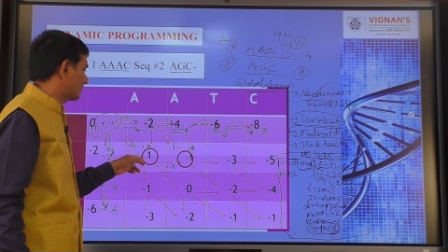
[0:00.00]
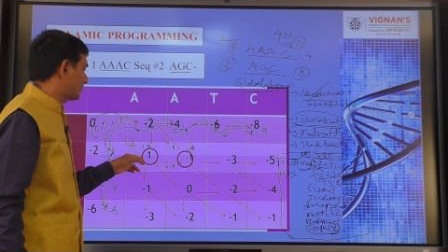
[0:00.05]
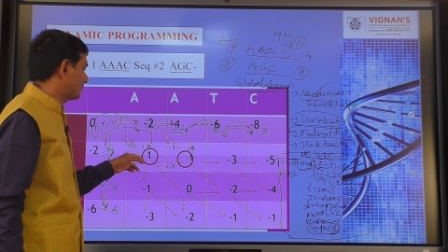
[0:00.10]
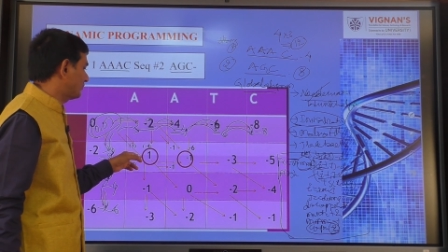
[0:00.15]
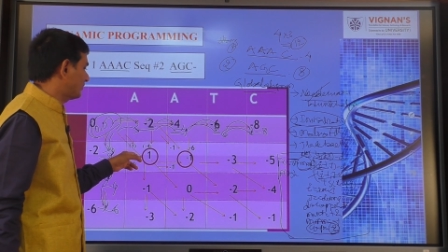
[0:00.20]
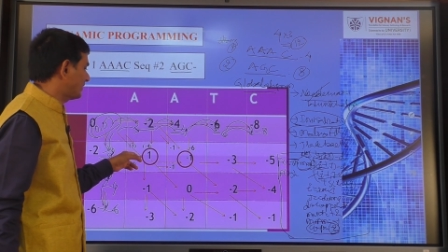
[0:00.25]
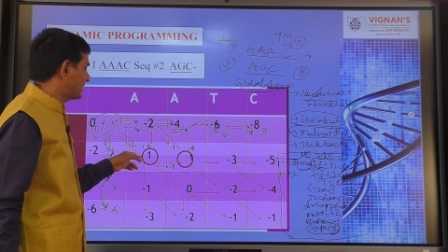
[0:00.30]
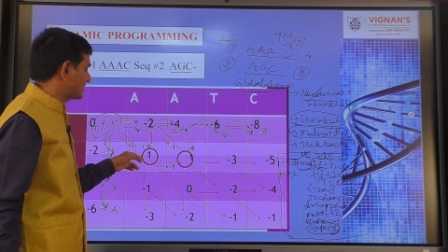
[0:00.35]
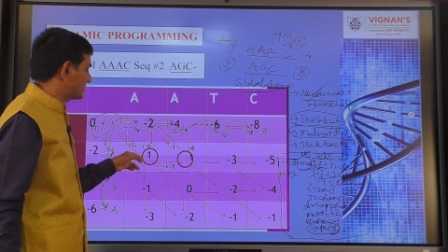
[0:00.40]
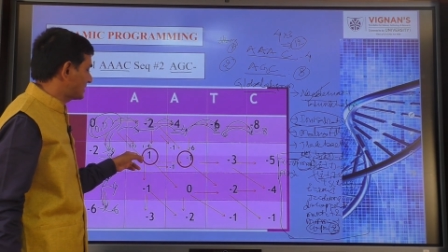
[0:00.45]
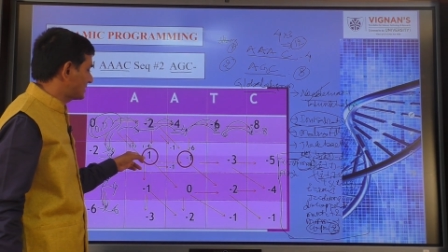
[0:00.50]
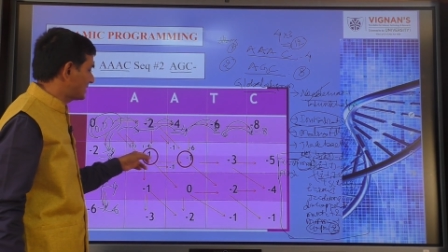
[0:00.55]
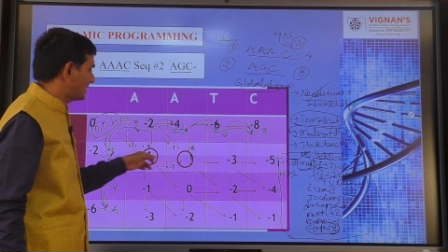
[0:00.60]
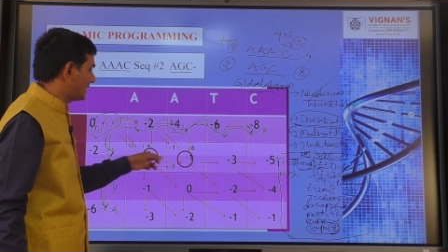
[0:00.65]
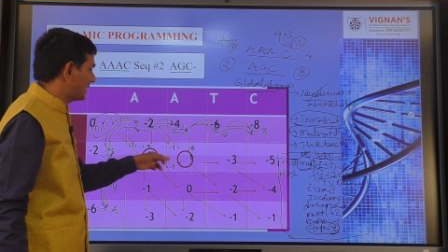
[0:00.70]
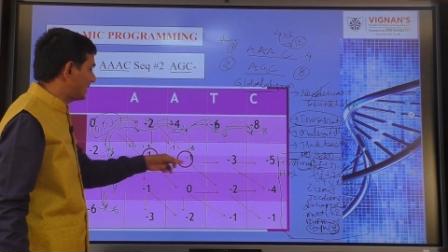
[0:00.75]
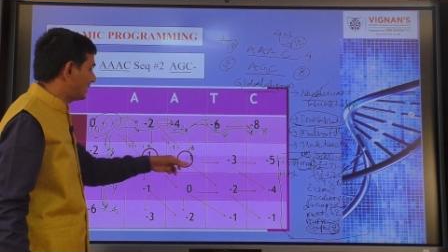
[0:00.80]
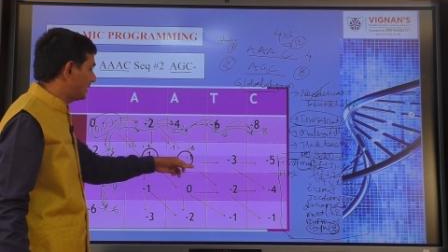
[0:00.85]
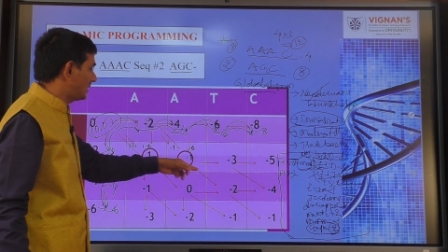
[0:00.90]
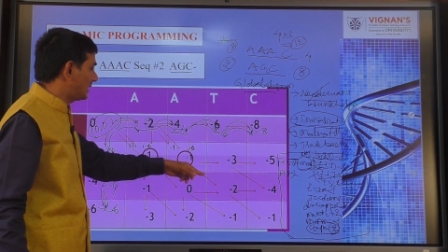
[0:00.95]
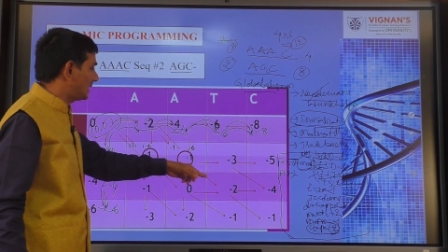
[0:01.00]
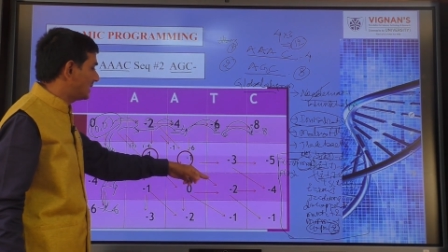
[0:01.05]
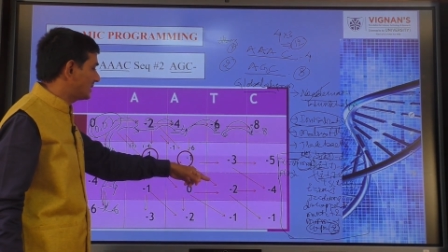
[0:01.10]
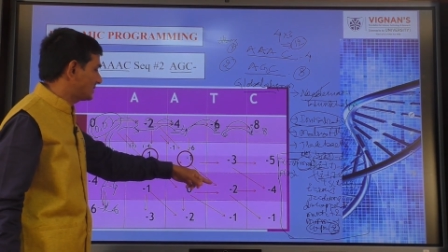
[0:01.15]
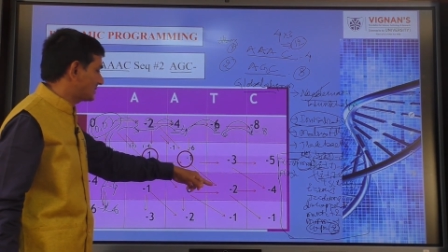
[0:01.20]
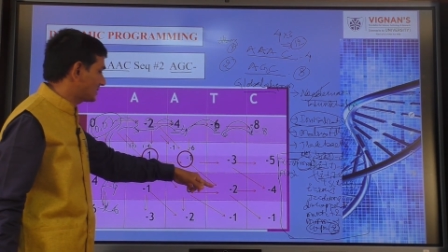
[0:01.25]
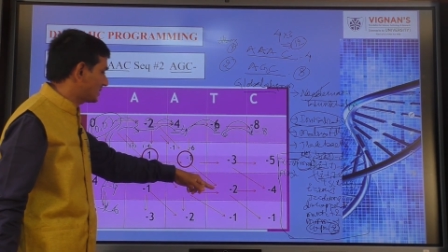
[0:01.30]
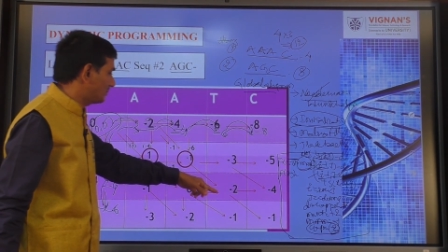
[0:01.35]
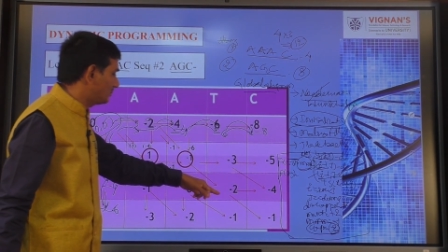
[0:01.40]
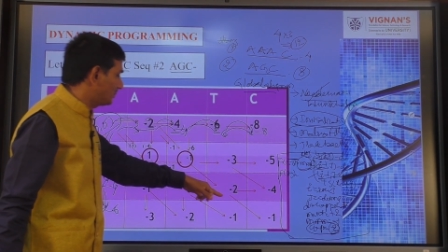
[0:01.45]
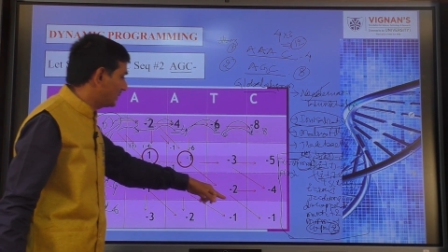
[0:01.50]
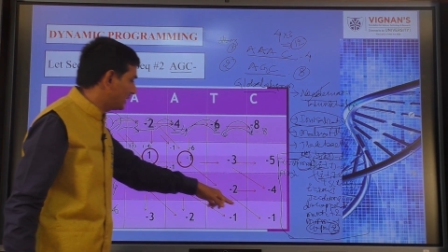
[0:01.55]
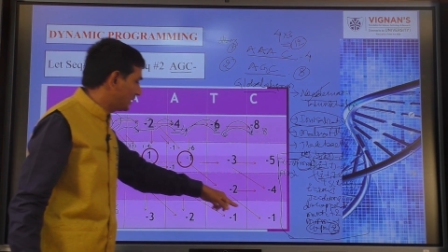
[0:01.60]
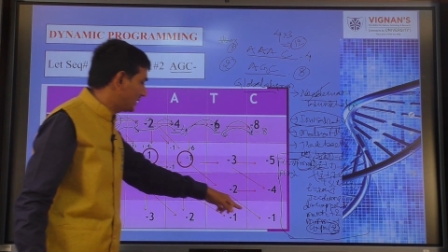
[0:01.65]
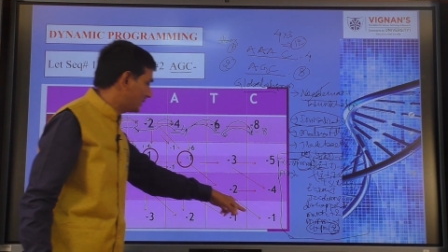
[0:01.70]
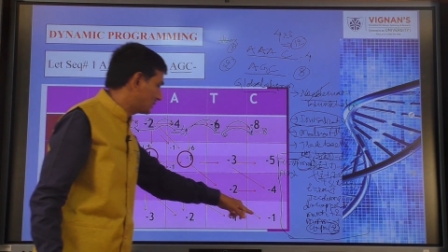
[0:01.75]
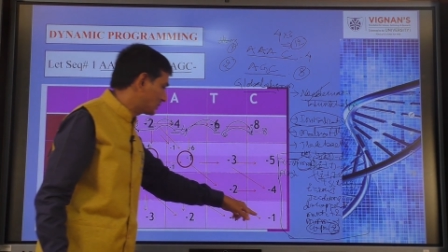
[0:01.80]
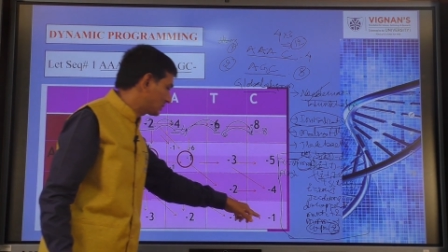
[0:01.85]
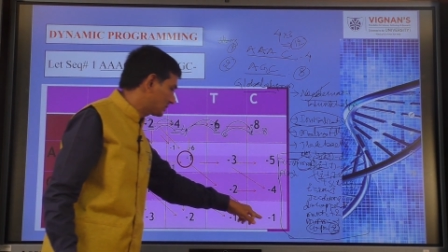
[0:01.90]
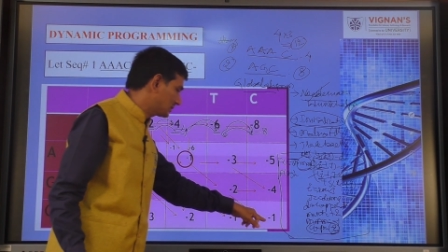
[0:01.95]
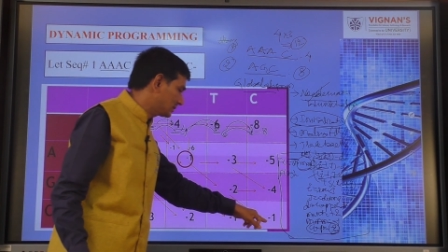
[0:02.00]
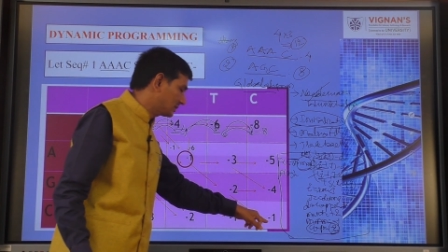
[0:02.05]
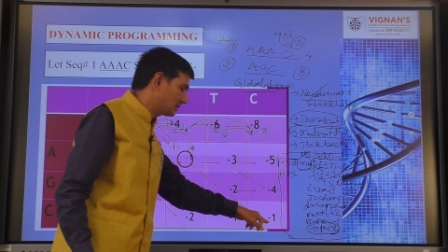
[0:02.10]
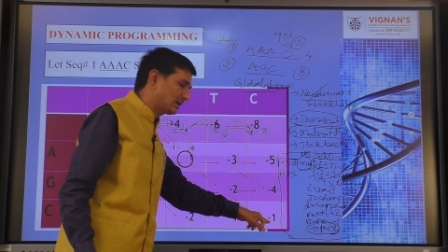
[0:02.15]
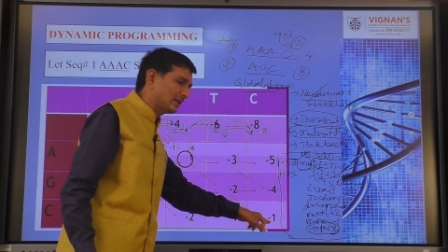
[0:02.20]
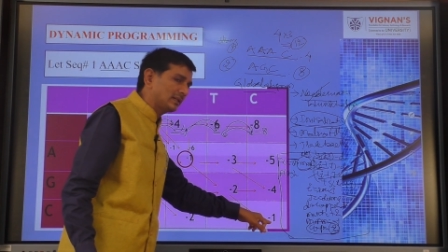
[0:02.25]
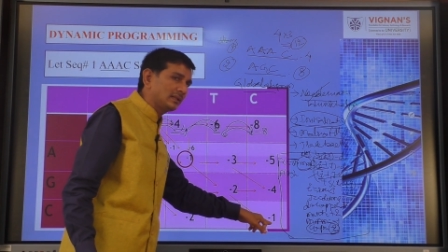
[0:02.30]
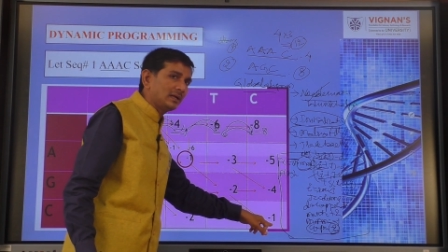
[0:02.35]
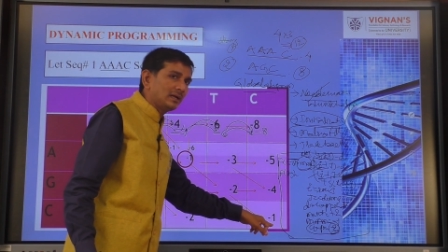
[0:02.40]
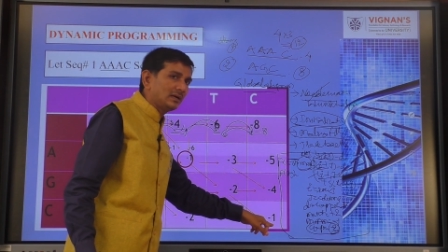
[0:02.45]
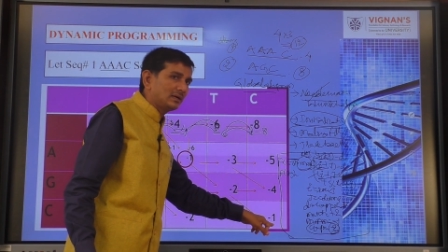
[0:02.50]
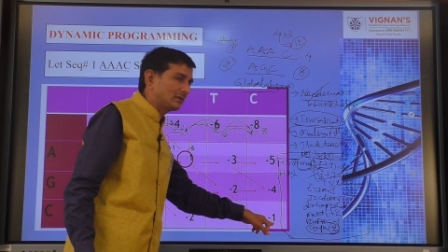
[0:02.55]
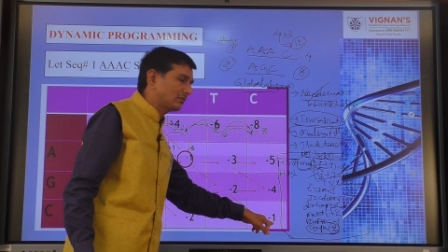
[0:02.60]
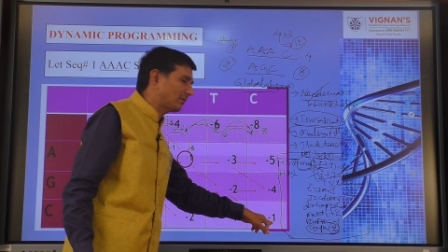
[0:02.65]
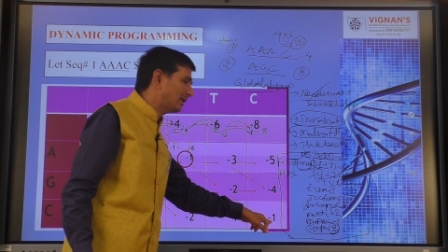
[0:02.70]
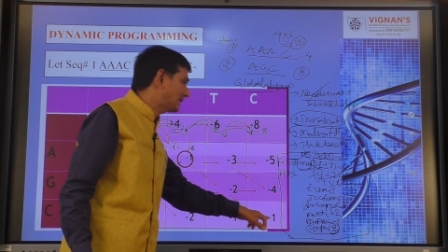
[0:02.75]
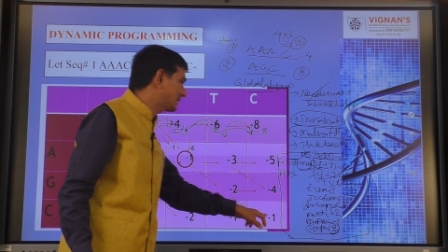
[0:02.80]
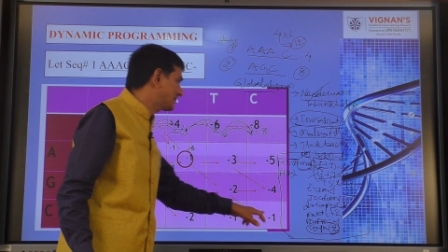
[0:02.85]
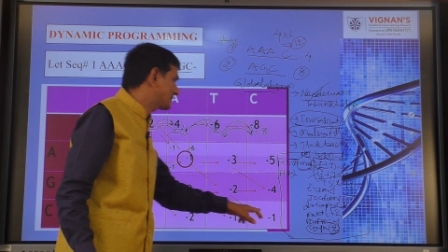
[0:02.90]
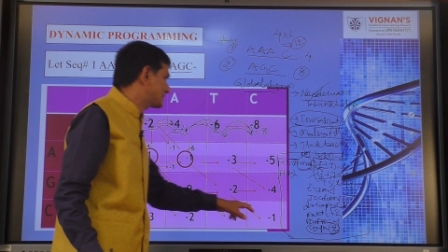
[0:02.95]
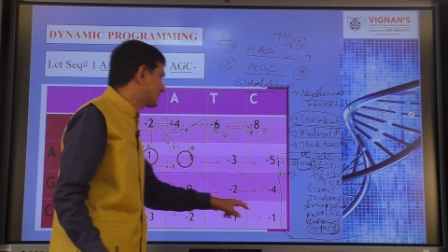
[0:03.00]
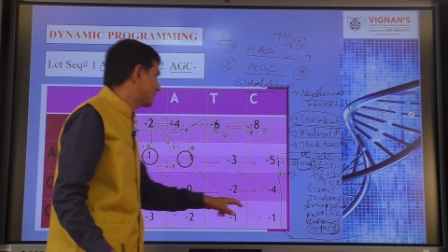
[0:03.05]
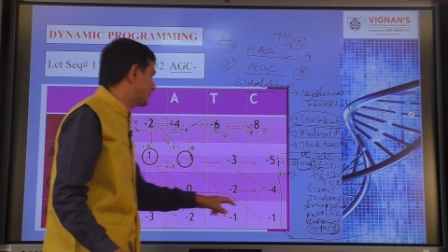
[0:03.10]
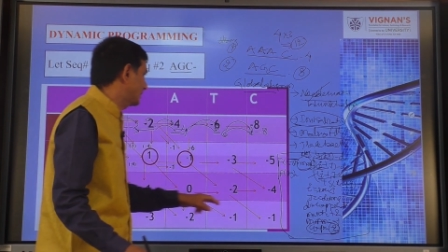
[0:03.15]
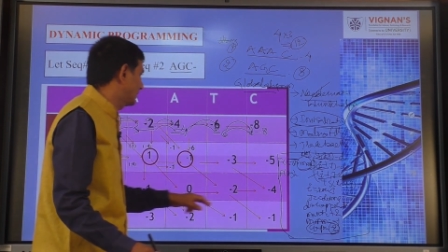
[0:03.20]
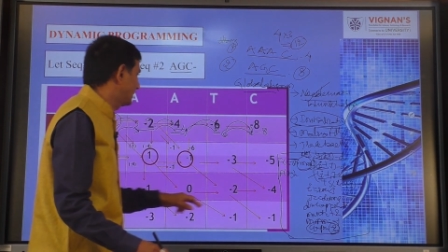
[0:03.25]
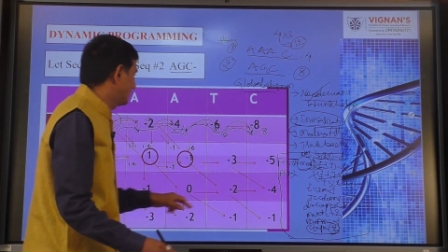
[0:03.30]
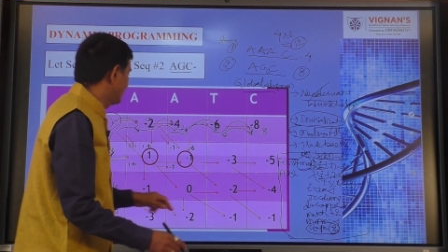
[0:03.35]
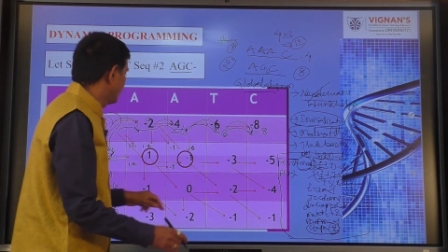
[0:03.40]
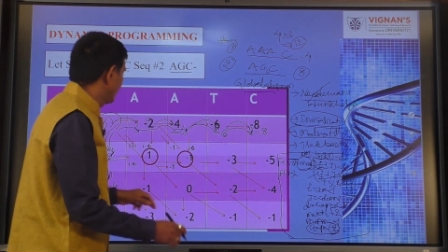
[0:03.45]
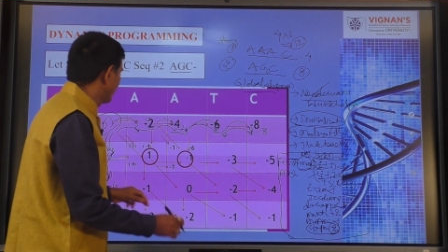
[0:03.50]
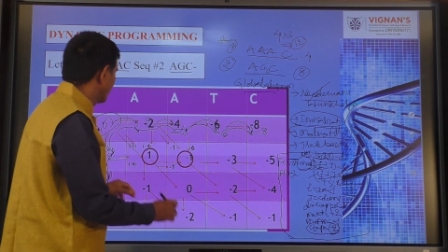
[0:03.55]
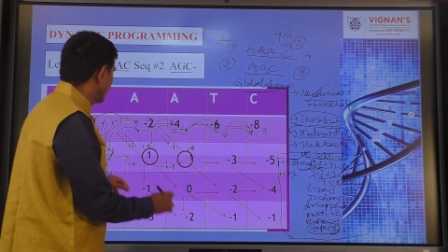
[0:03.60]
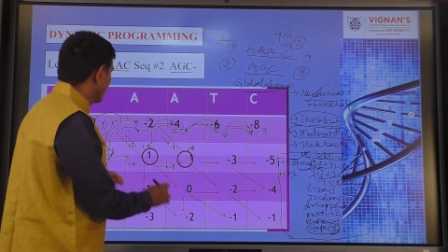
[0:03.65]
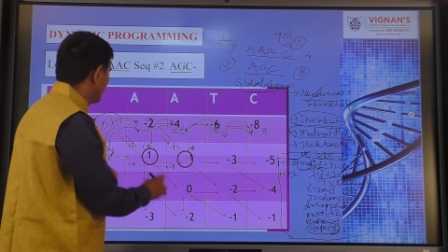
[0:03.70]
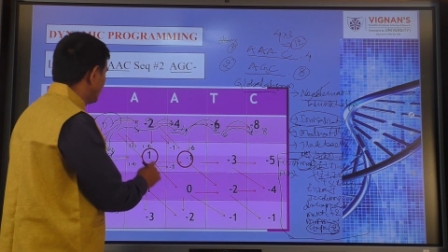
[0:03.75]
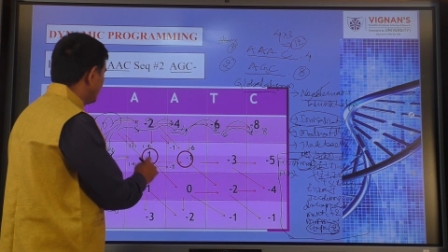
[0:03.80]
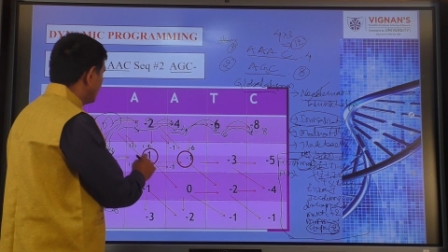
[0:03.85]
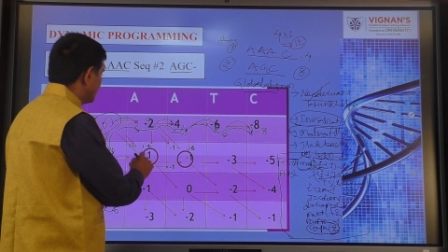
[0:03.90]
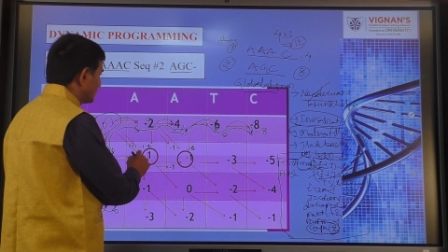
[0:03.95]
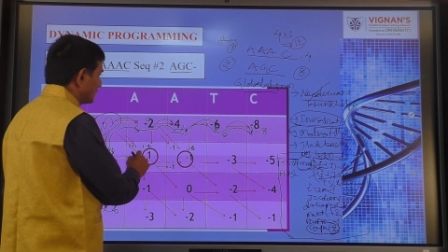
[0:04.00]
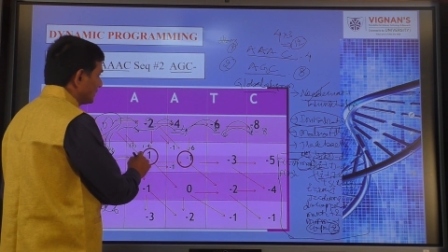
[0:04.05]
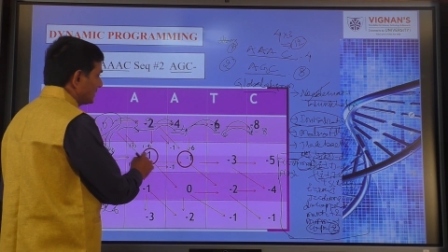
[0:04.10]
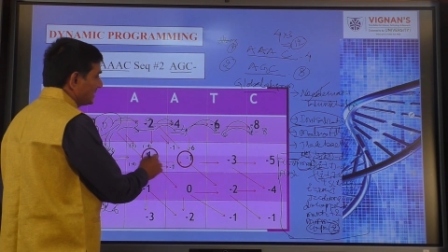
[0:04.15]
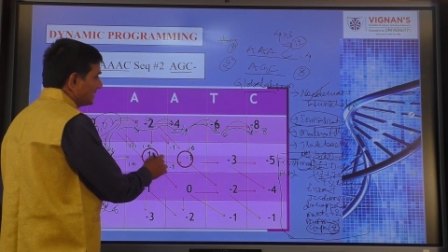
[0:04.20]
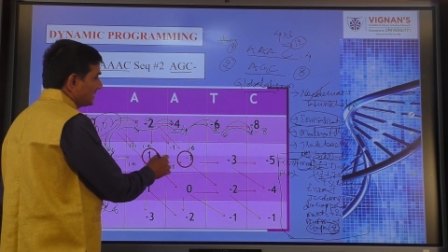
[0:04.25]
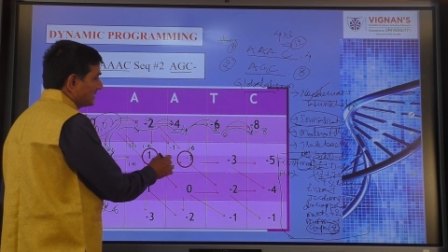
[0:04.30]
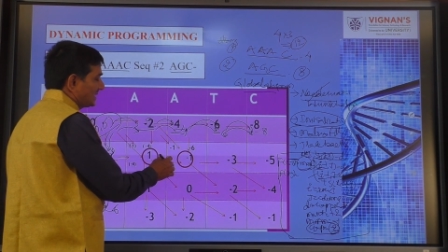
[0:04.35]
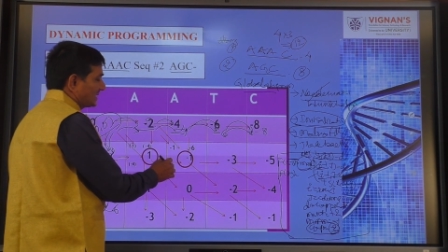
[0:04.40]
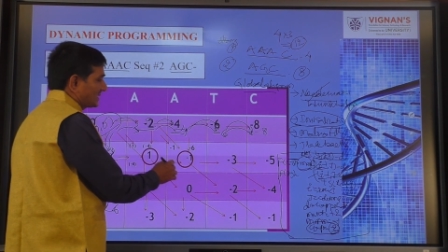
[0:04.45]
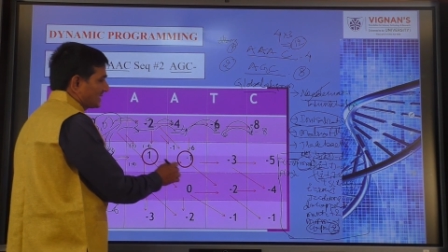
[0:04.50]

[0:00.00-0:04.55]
from first cell and then let us complete it till the 12th cell. So, this is the